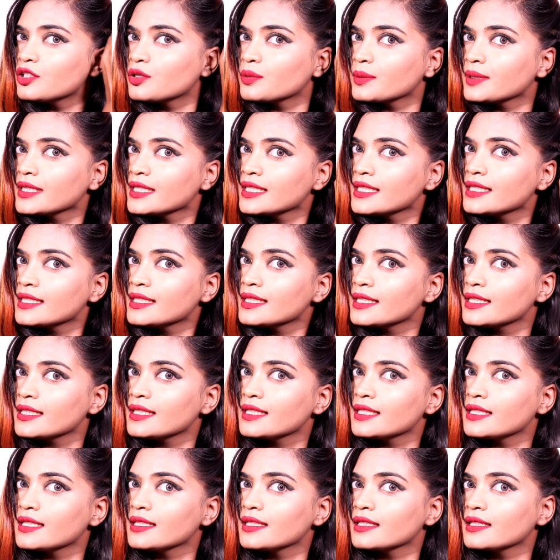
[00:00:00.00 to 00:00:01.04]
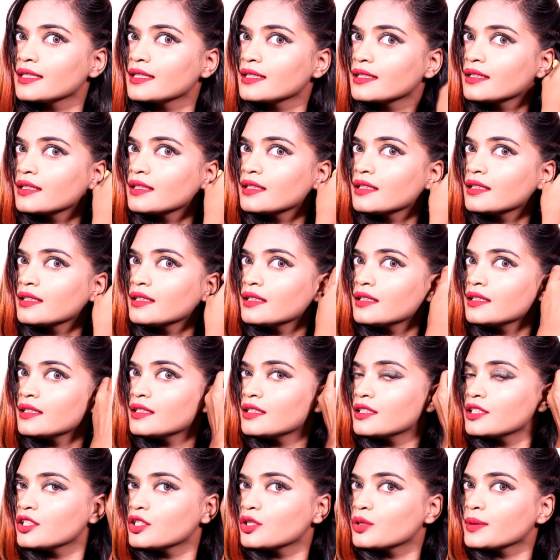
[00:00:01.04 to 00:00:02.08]
twist it,
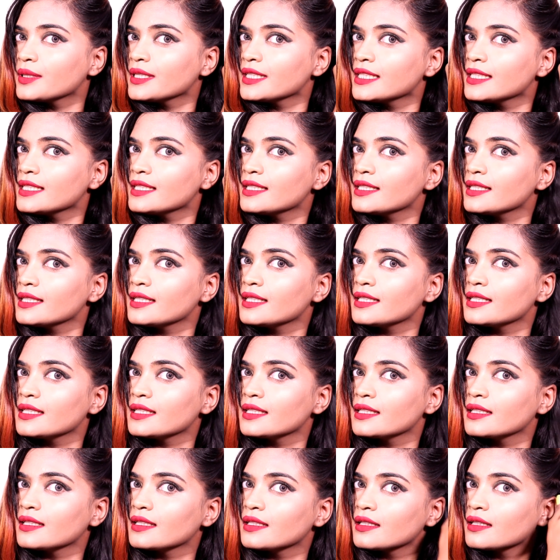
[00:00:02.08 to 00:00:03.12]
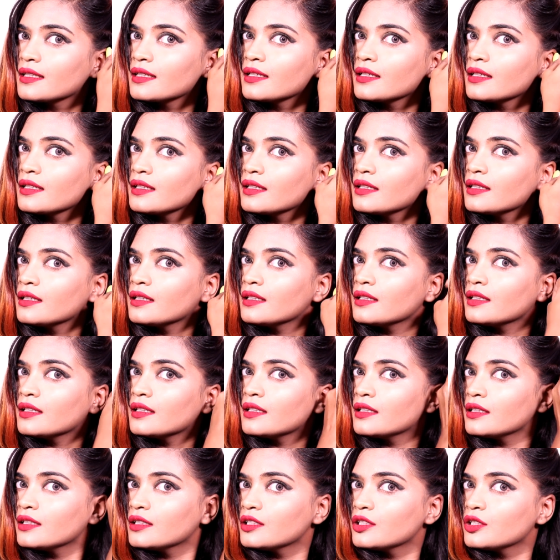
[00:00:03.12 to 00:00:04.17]
twist it,
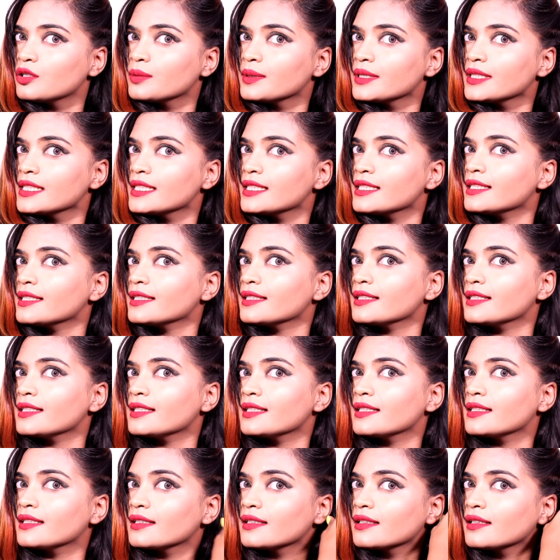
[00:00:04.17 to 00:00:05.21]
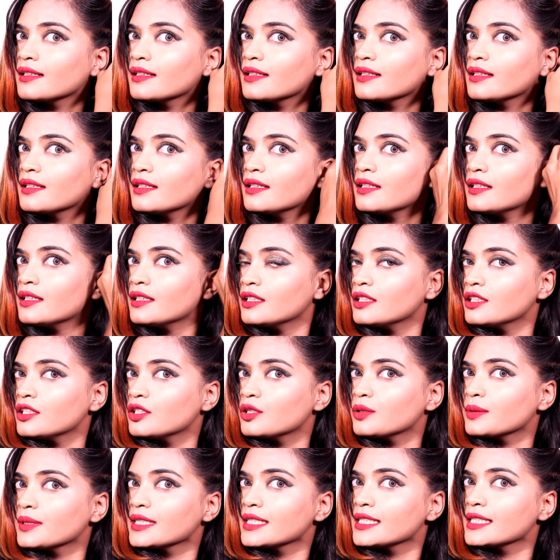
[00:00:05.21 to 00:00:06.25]
twist it,
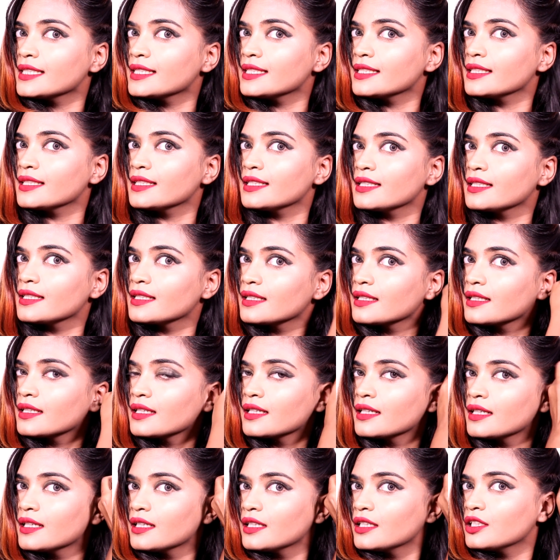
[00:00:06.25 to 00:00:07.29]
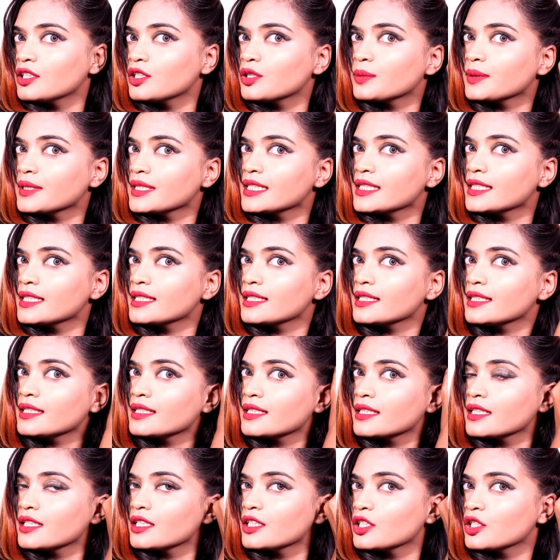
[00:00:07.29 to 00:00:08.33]
twist it, twist
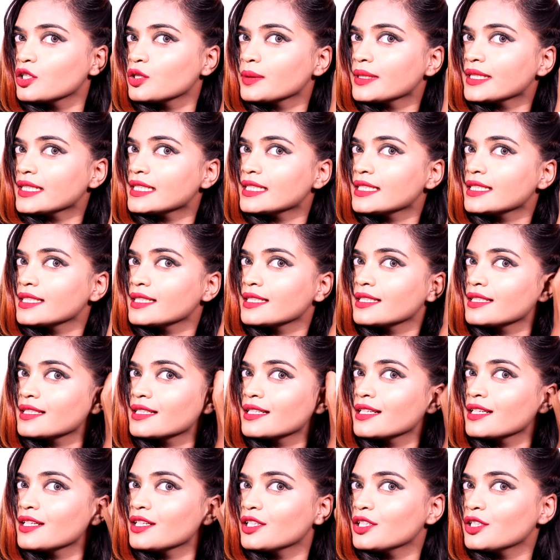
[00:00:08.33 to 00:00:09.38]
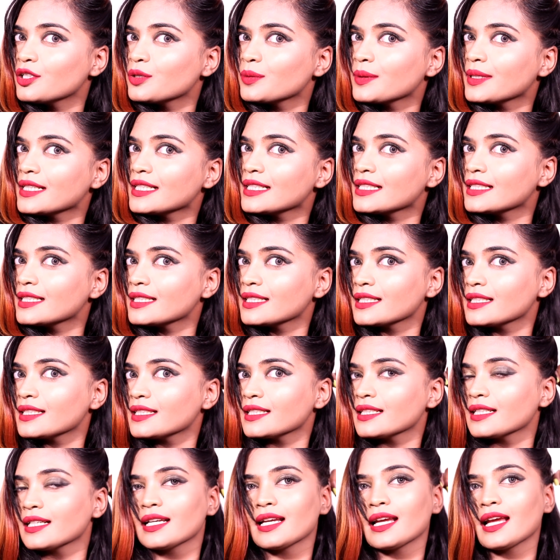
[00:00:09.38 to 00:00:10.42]
it, twist it, twist
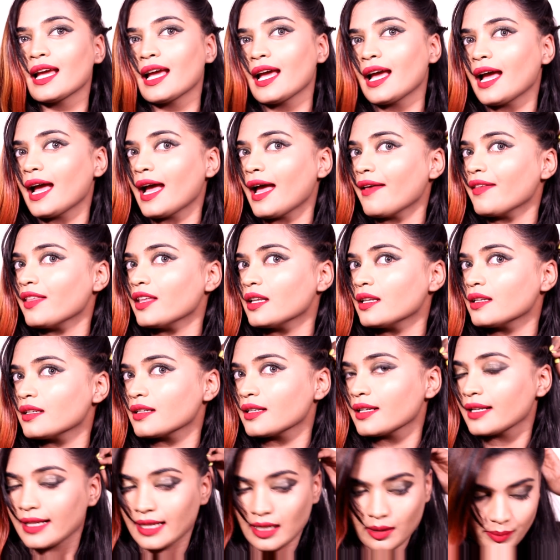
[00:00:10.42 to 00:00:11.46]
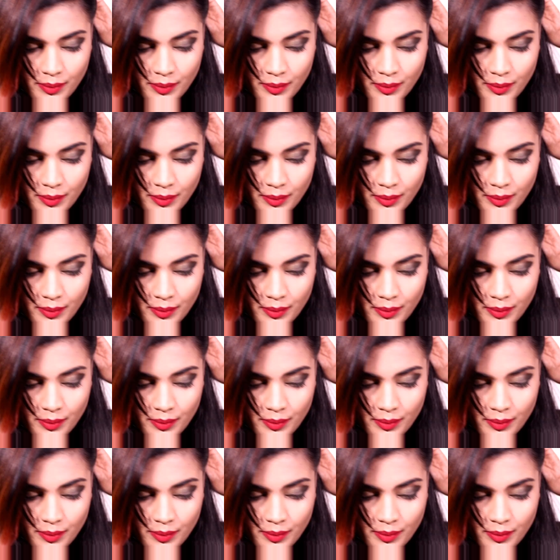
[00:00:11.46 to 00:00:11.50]
it, and then